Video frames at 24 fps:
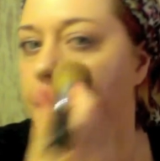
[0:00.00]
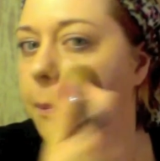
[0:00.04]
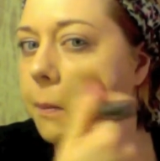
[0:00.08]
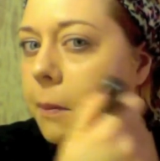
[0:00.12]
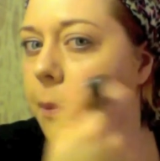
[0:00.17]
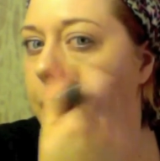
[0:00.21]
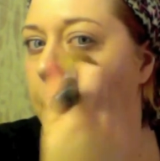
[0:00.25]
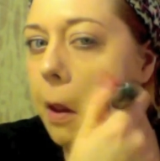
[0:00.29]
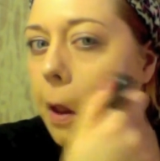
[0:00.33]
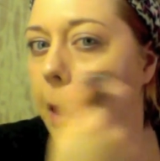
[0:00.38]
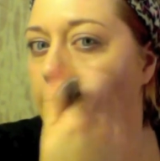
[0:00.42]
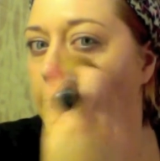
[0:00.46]

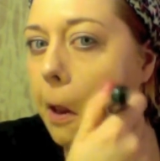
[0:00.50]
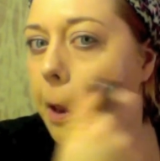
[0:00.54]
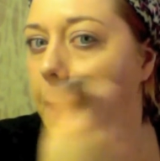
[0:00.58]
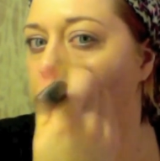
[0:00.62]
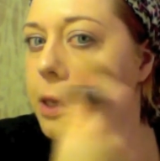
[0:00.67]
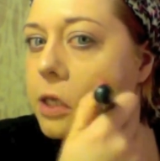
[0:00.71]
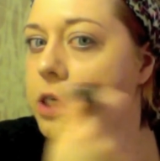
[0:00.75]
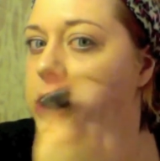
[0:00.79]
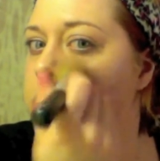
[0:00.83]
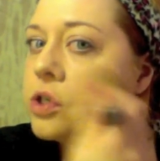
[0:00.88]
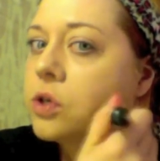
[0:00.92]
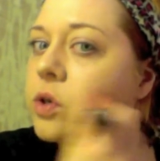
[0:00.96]
So
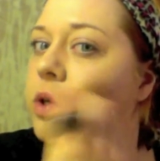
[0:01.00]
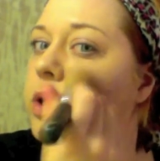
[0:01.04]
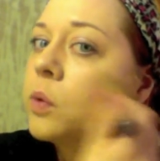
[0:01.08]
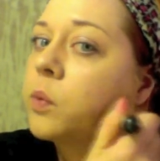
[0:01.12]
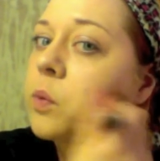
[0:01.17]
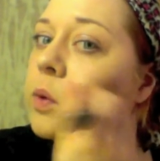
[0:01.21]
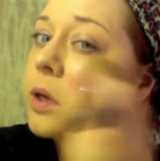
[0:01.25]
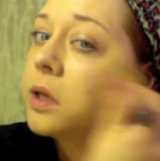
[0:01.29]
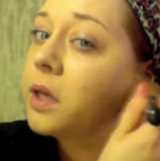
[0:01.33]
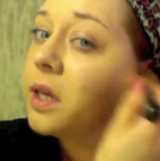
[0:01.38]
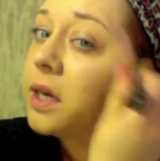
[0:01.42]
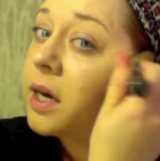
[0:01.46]

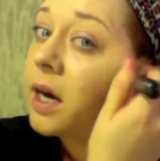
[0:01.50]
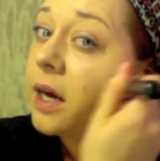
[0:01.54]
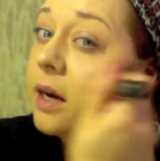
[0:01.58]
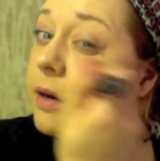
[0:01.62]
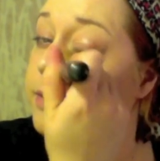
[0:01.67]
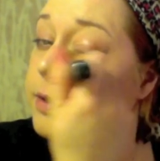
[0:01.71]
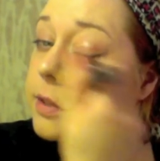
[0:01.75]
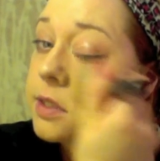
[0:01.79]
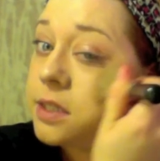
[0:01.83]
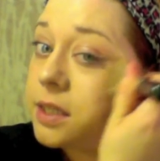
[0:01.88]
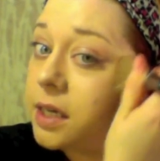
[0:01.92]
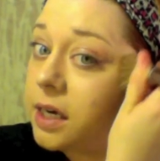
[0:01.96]
you can
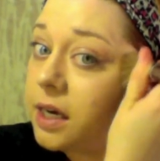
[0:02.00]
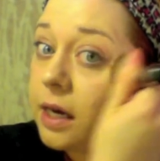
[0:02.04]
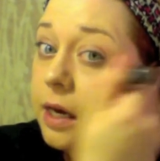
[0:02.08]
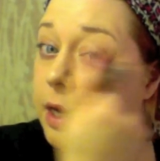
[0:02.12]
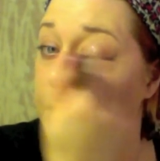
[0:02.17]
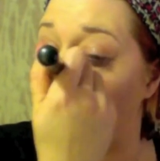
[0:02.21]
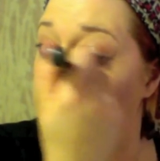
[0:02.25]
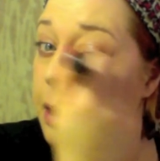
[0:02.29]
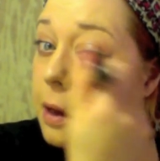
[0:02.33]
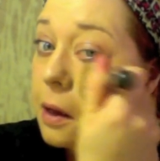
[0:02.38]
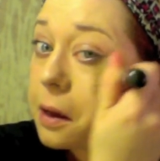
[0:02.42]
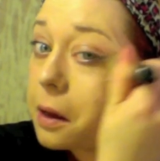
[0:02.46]
really kind of
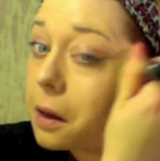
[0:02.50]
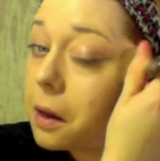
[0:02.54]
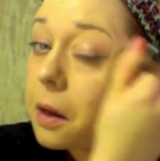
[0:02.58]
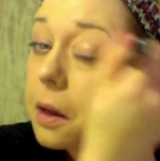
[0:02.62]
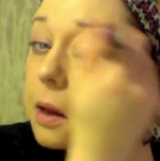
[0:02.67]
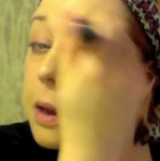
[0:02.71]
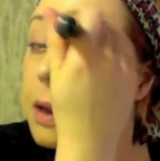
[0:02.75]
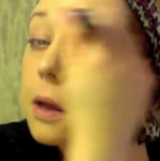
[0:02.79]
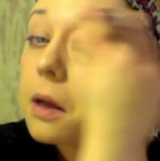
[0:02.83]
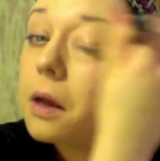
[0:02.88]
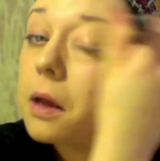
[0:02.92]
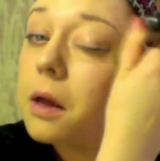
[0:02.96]
see
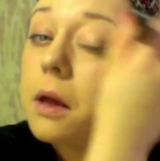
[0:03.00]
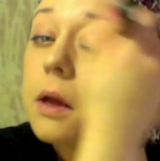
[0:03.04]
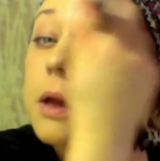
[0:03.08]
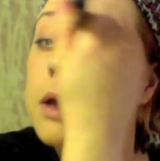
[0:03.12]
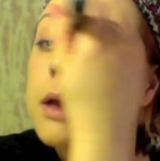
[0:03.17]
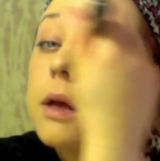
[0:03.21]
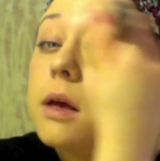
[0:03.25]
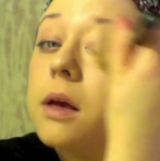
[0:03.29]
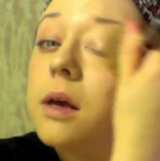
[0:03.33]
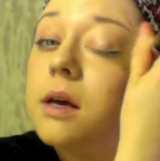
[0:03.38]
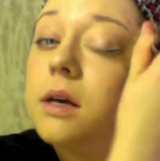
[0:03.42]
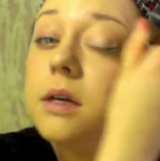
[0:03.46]

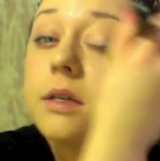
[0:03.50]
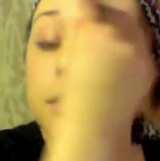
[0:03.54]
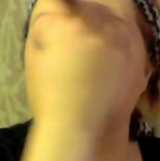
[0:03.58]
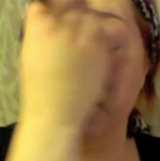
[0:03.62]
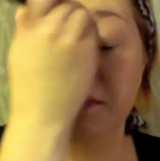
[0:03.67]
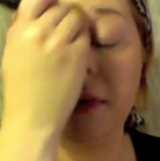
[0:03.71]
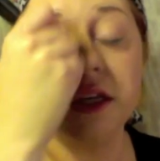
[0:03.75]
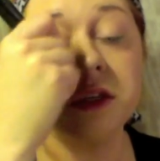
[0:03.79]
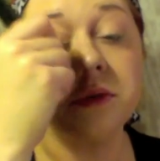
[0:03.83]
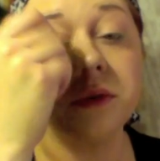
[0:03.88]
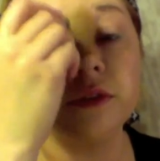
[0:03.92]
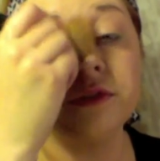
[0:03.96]

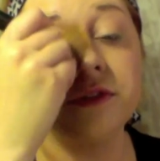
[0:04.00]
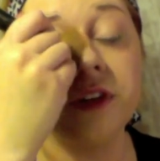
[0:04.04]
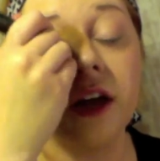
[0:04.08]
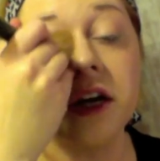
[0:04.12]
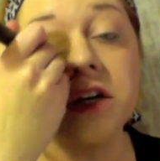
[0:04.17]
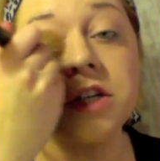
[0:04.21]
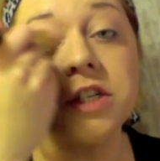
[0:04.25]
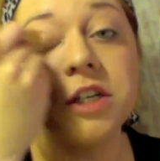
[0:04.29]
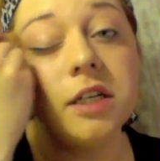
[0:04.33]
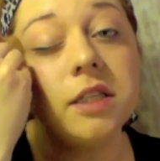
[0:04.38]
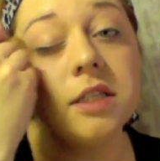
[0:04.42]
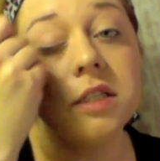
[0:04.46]
some nice
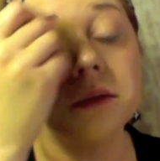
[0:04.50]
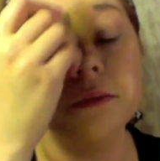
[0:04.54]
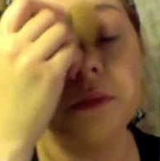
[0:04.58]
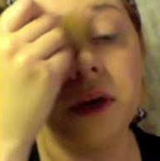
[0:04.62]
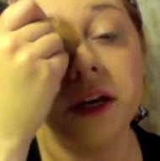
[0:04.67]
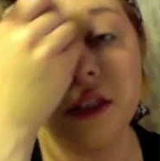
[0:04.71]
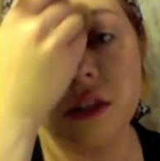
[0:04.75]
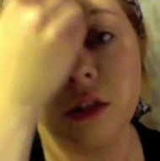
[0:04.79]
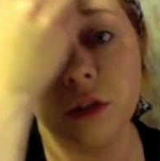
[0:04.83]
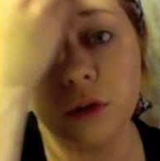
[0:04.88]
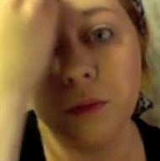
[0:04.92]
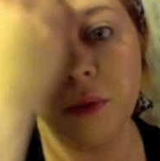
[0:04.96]

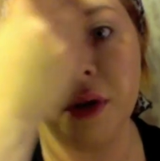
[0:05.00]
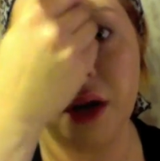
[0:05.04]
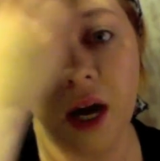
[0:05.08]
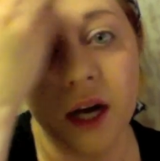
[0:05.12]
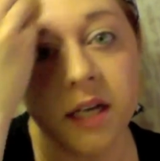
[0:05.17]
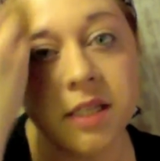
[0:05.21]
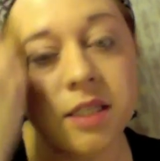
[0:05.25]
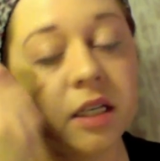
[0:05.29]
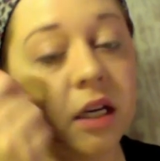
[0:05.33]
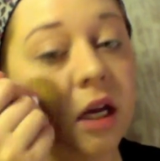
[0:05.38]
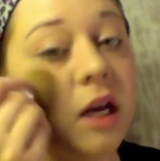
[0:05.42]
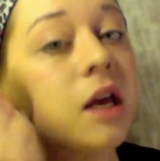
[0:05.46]
reflection, some nice
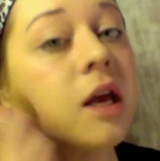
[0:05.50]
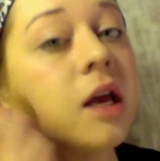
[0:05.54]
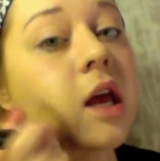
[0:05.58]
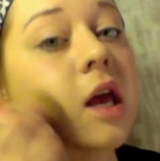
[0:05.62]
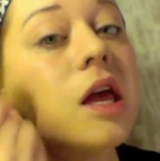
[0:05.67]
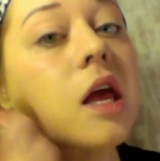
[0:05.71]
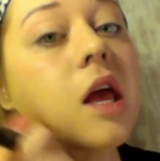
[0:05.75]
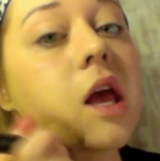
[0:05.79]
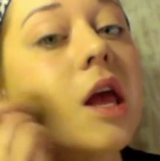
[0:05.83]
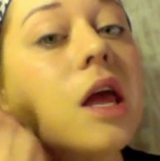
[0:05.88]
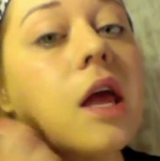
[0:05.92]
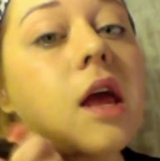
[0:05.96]

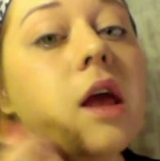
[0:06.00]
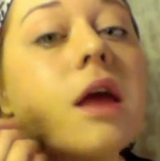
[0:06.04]
luminosity.